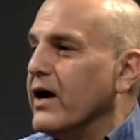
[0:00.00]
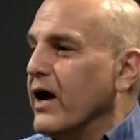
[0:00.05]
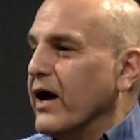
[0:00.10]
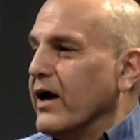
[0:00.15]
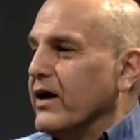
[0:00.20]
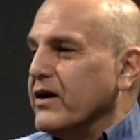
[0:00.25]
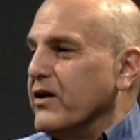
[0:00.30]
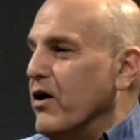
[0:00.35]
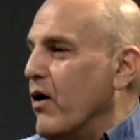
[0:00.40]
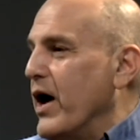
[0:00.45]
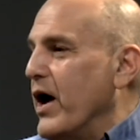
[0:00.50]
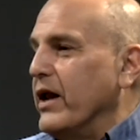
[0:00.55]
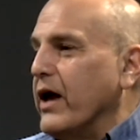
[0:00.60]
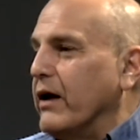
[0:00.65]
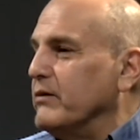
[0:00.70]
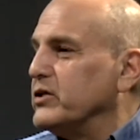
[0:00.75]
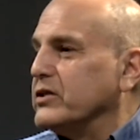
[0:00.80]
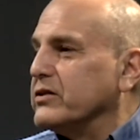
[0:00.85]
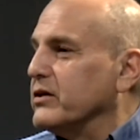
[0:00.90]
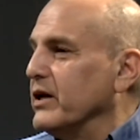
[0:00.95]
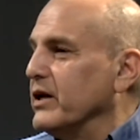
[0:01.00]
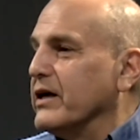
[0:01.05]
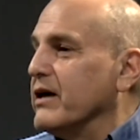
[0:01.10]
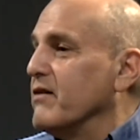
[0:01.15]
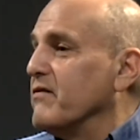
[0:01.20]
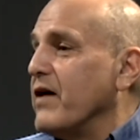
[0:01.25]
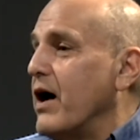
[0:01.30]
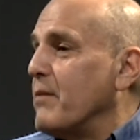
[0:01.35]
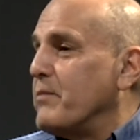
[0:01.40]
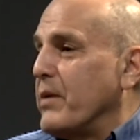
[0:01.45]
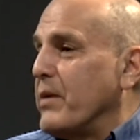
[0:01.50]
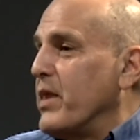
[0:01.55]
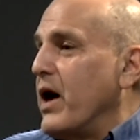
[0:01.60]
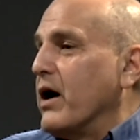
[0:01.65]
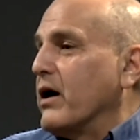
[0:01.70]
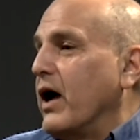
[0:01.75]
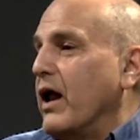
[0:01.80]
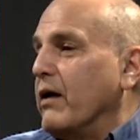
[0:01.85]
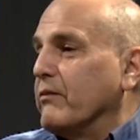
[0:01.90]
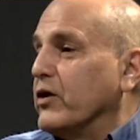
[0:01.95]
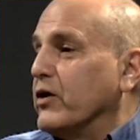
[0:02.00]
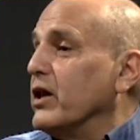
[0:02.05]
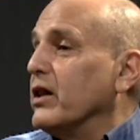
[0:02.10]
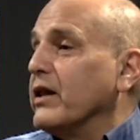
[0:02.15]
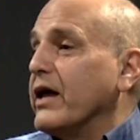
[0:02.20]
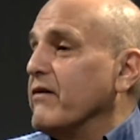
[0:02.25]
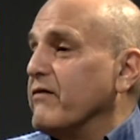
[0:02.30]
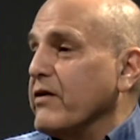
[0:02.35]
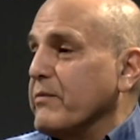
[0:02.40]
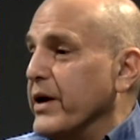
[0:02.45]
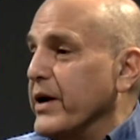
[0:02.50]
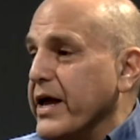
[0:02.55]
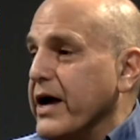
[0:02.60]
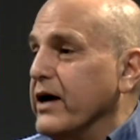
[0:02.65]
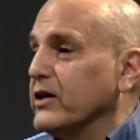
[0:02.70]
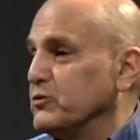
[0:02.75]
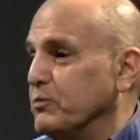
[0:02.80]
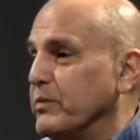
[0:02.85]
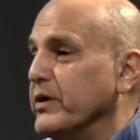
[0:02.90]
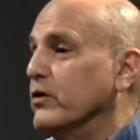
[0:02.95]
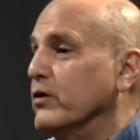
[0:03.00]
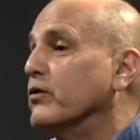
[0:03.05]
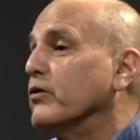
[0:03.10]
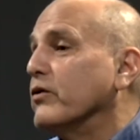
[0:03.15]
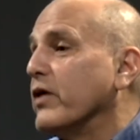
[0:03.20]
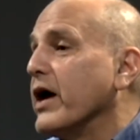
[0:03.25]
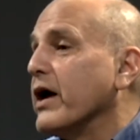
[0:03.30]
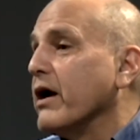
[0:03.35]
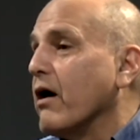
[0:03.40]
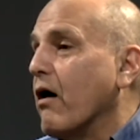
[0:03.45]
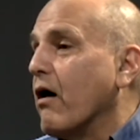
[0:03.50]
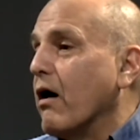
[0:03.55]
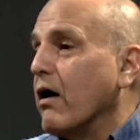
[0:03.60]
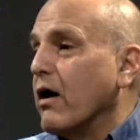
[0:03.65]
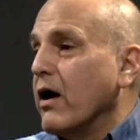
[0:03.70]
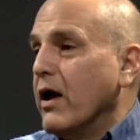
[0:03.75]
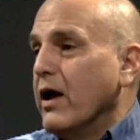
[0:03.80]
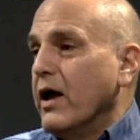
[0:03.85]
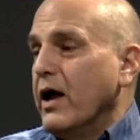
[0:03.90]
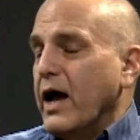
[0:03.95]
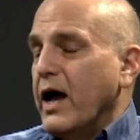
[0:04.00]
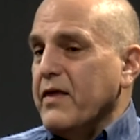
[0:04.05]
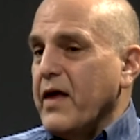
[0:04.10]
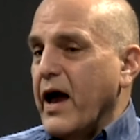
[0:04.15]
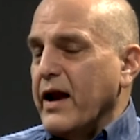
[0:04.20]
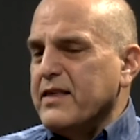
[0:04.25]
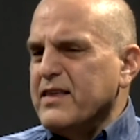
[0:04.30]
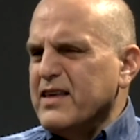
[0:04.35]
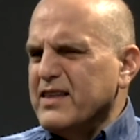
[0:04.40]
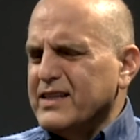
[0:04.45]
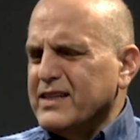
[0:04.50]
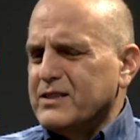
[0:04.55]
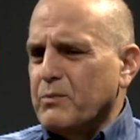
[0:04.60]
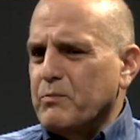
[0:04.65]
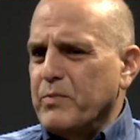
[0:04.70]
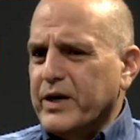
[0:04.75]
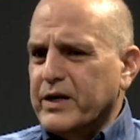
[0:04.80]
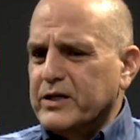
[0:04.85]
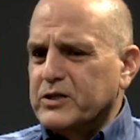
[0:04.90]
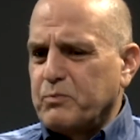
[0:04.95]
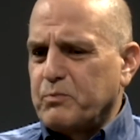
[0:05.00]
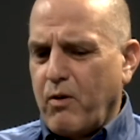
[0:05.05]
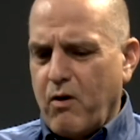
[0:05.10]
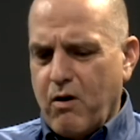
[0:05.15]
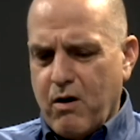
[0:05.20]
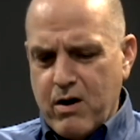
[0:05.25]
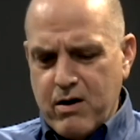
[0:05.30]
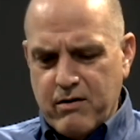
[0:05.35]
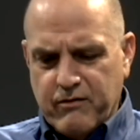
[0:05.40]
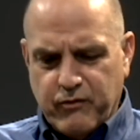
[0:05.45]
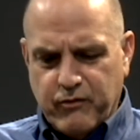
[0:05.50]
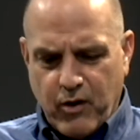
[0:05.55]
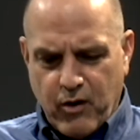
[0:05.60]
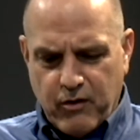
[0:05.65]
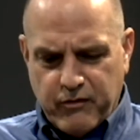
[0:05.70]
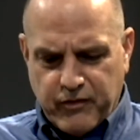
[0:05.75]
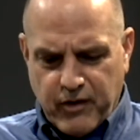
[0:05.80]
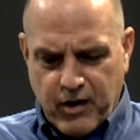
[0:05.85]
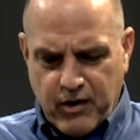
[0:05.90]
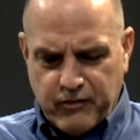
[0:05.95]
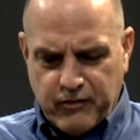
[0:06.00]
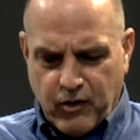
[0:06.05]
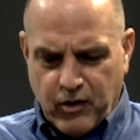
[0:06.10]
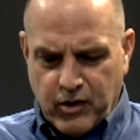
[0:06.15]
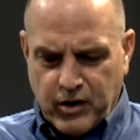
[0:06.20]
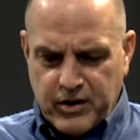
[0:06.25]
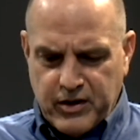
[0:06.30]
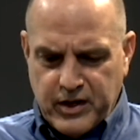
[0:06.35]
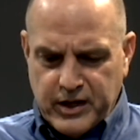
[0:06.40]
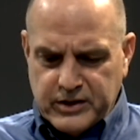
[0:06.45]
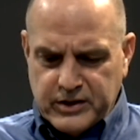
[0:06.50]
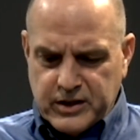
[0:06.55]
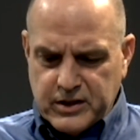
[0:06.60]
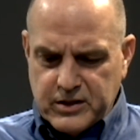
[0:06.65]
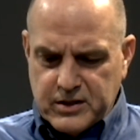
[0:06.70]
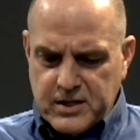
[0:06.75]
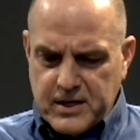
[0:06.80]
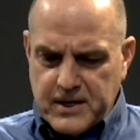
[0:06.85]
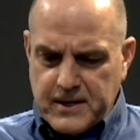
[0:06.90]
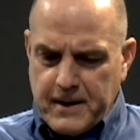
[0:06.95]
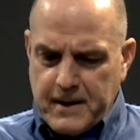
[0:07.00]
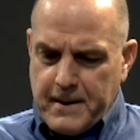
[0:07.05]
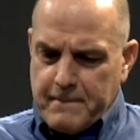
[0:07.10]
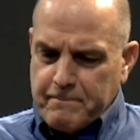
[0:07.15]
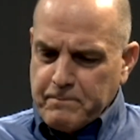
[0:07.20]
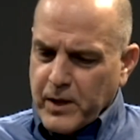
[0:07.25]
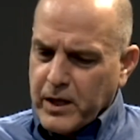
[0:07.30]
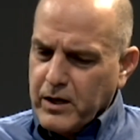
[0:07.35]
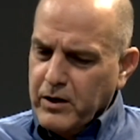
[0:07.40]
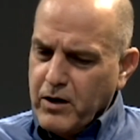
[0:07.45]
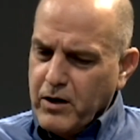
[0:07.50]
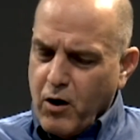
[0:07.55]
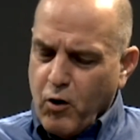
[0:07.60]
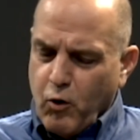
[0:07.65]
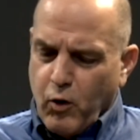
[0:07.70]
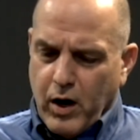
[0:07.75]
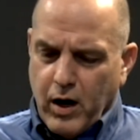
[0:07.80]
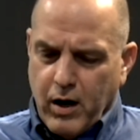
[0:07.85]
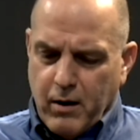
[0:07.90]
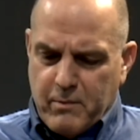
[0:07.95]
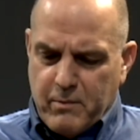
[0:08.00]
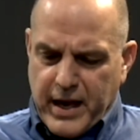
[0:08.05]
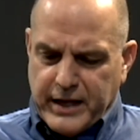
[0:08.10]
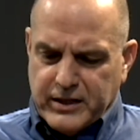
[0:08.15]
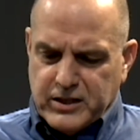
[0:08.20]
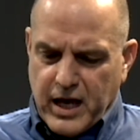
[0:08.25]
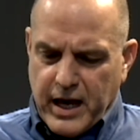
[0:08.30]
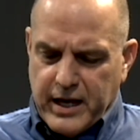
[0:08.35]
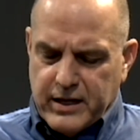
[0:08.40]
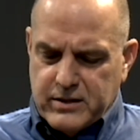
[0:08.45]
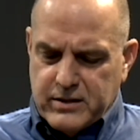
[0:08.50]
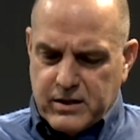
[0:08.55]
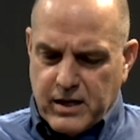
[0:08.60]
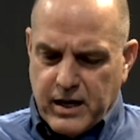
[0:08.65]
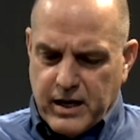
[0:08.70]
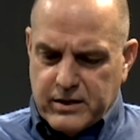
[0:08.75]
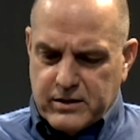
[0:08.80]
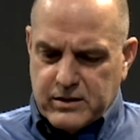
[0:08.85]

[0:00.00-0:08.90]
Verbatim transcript: you know, and I'm just going to give up. I'm not. Gonna, I'm going to let everybody else be who they are, mm-hmm. and, I think that's the biggest part of, of, of all of this is that, you know, um, as, as as